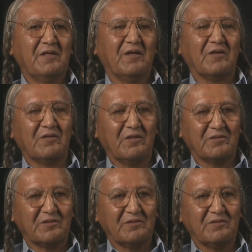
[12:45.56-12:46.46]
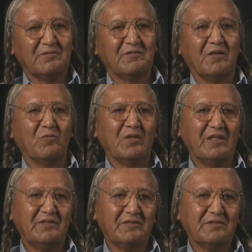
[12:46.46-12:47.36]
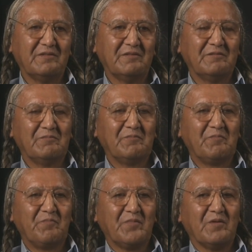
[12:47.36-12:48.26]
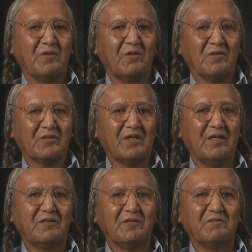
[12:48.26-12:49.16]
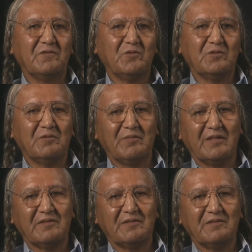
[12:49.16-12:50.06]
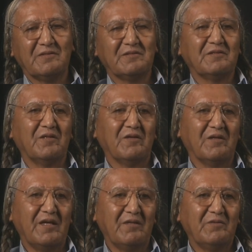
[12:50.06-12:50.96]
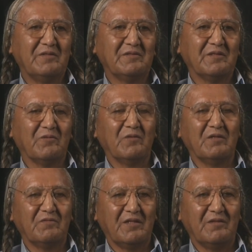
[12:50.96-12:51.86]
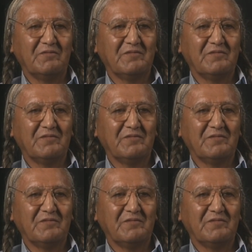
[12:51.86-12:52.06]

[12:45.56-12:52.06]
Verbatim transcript: our culture, our religion, all tied to the foods and medicines, our language, our way of life.